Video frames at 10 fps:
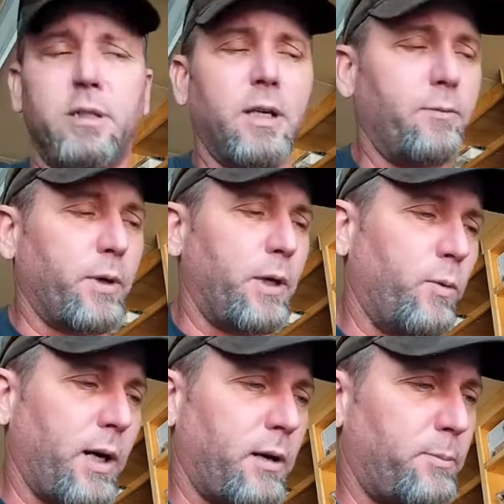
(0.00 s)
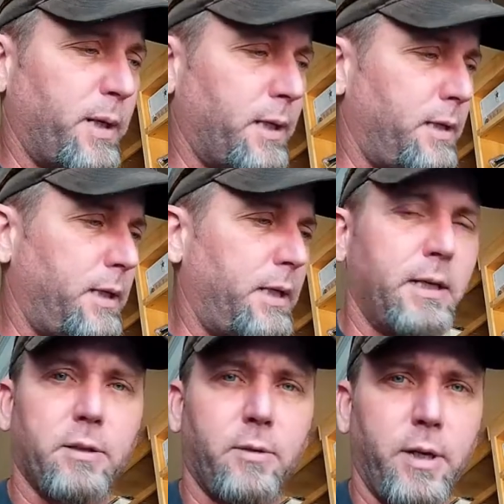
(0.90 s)
done very well, but it
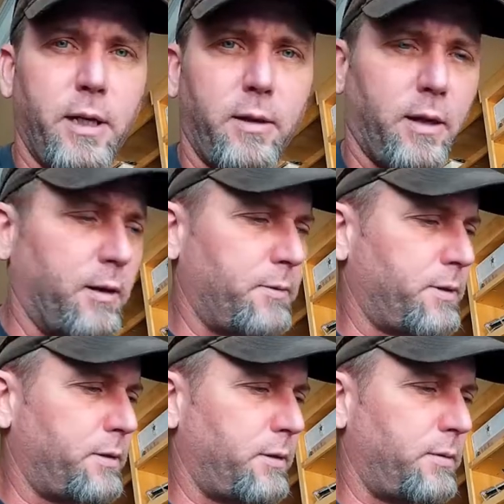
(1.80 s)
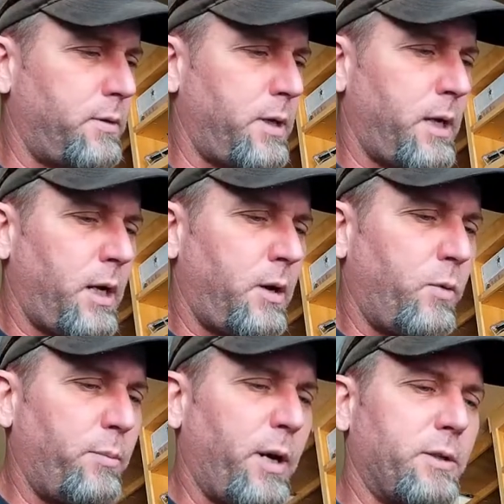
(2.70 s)
is already there. So
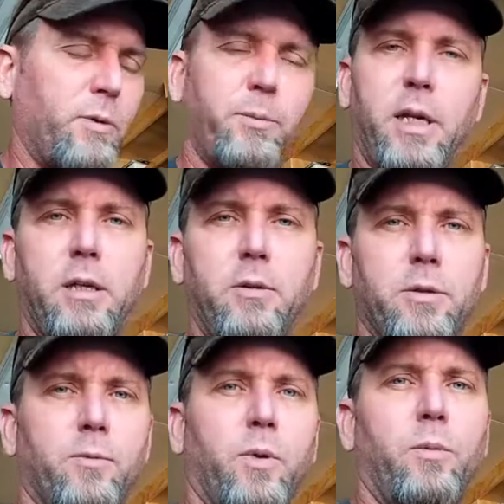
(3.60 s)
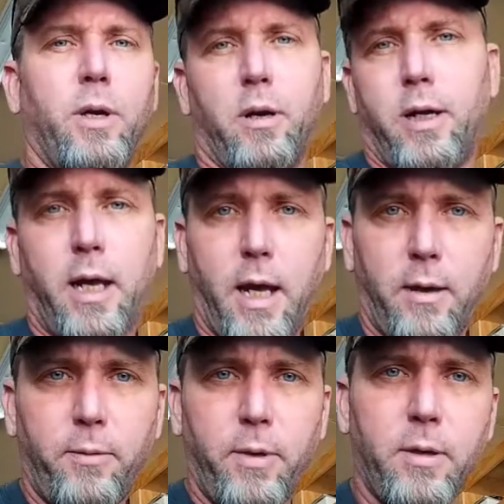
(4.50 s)
we might as well make use of what we already
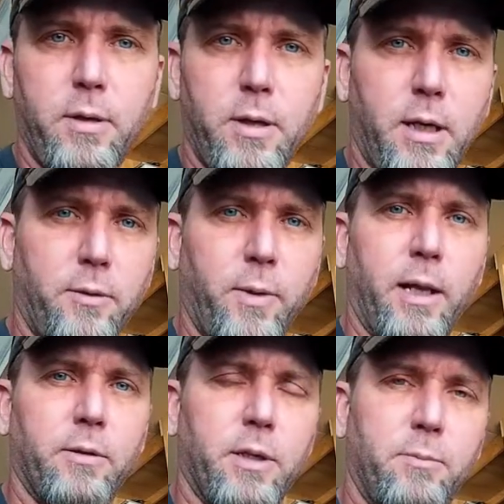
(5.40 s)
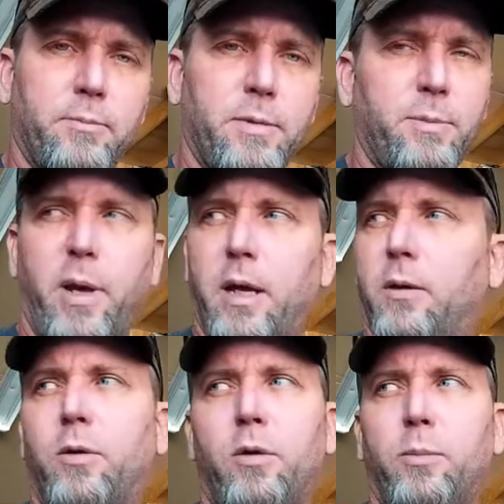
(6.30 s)
have, rather than spend a
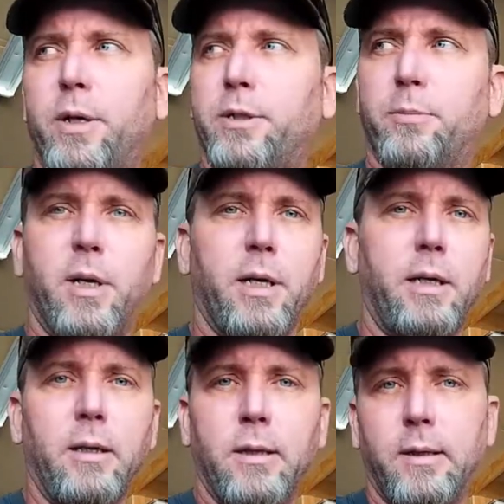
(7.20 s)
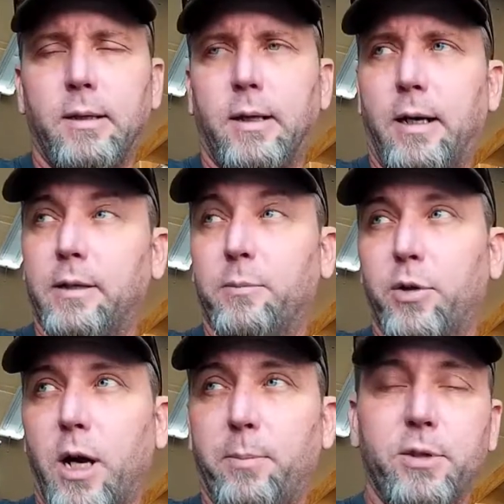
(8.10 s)
whole bunch of money on the
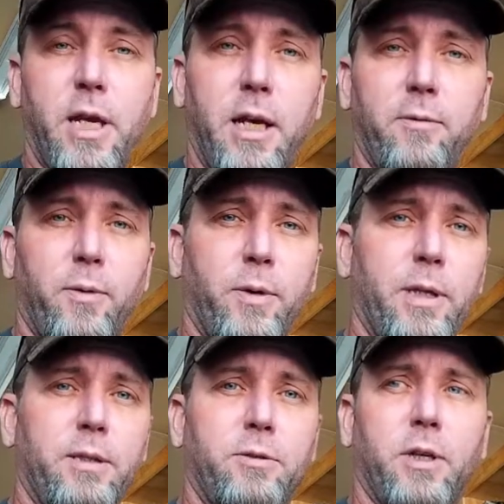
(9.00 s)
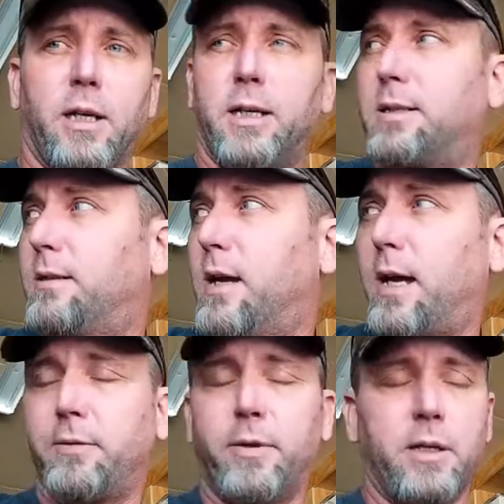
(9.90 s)
proper tank for this truck. It's
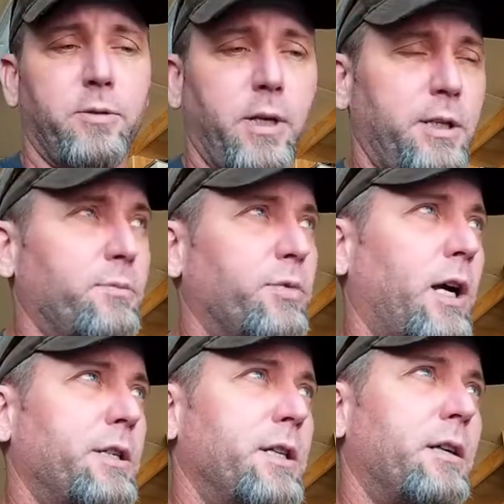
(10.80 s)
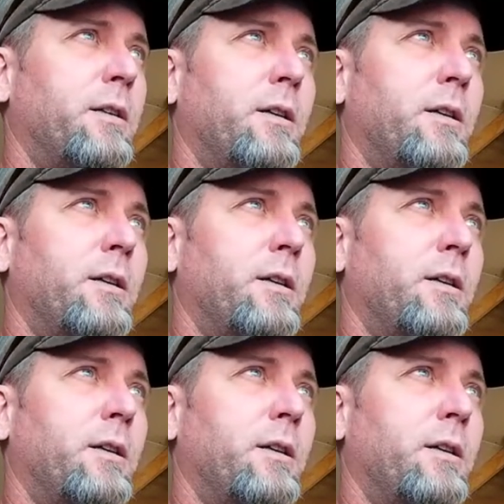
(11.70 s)
not a restoration project.